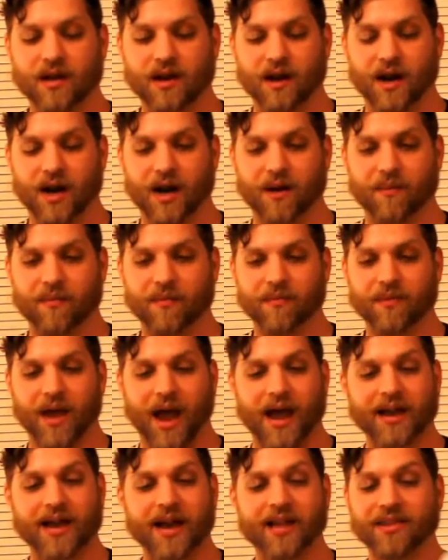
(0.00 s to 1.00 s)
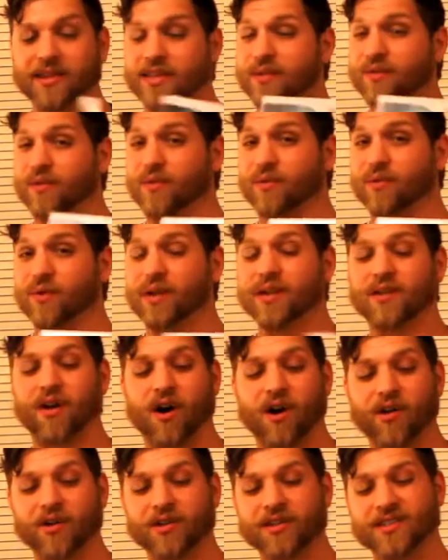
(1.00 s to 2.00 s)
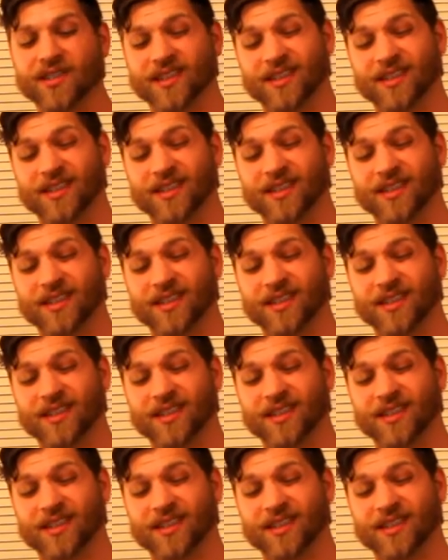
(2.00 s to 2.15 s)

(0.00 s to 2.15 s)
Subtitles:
I got this for $3,